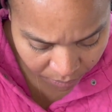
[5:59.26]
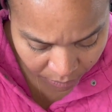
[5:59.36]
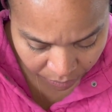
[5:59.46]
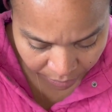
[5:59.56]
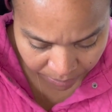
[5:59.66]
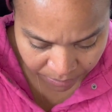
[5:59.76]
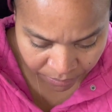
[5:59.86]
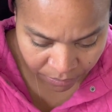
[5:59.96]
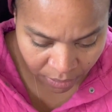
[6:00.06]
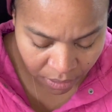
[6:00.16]
Okay.
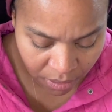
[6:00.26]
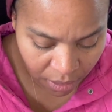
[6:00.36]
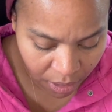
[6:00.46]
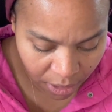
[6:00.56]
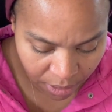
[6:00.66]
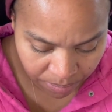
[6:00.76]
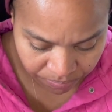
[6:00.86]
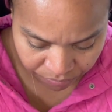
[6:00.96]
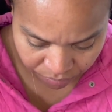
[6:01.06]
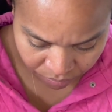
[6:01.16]

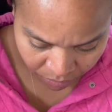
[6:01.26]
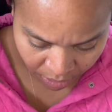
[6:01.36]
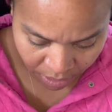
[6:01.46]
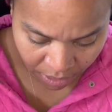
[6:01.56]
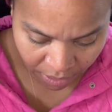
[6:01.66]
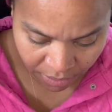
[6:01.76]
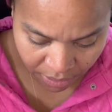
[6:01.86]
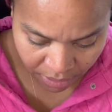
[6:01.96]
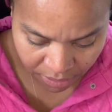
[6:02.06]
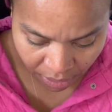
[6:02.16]
And
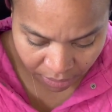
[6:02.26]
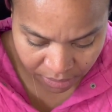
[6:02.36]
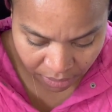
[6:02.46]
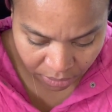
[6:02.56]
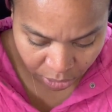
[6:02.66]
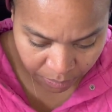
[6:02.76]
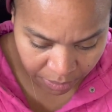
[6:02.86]
then he talks a little bit